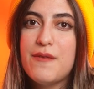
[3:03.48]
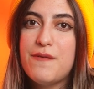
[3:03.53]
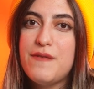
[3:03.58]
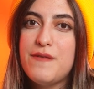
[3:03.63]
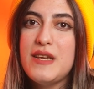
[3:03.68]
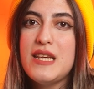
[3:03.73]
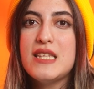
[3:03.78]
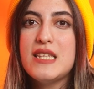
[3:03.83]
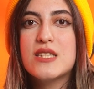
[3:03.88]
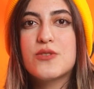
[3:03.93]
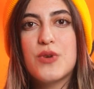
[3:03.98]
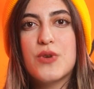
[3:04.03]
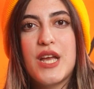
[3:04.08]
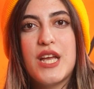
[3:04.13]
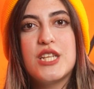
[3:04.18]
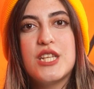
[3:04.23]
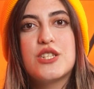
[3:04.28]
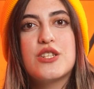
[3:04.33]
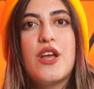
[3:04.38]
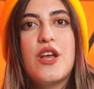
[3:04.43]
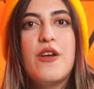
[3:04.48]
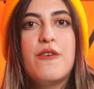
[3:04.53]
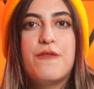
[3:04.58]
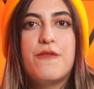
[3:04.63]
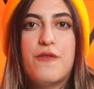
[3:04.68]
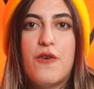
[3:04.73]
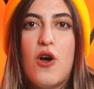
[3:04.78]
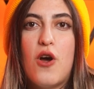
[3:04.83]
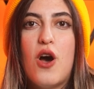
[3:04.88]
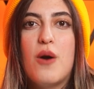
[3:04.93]
fees range
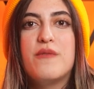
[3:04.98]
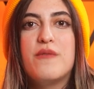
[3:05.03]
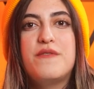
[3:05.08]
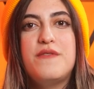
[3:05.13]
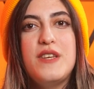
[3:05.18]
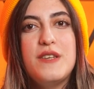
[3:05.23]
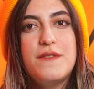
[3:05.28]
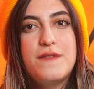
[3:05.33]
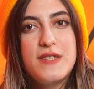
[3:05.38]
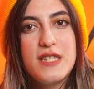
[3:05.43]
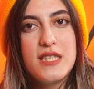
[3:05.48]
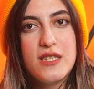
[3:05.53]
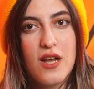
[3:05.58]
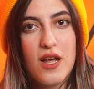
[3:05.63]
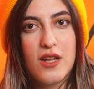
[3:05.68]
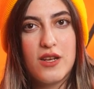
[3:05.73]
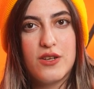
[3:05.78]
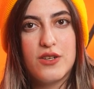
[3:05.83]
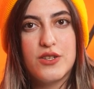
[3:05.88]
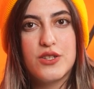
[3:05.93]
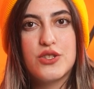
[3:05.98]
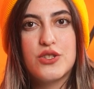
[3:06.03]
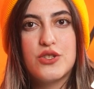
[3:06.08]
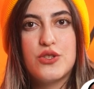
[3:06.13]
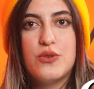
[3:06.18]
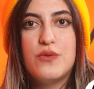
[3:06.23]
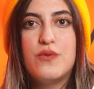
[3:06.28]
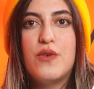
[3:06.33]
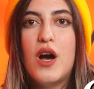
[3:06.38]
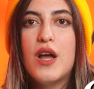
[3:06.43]
from $50
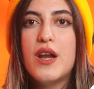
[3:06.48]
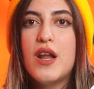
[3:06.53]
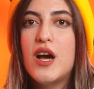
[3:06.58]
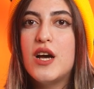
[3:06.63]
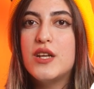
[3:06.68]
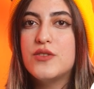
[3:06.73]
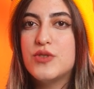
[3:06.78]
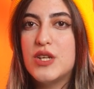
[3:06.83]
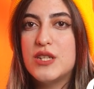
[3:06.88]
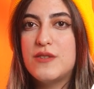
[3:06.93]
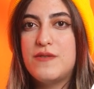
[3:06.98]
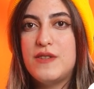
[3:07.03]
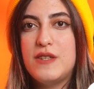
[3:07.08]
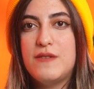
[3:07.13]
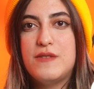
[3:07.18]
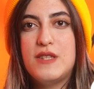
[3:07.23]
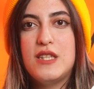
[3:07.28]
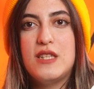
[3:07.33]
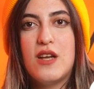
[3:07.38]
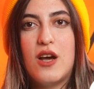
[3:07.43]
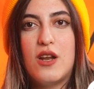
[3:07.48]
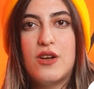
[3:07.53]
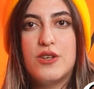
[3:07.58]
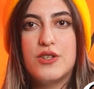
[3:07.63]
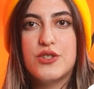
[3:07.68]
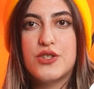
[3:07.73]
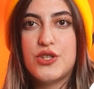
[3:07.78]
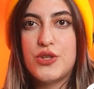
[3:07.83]
to $150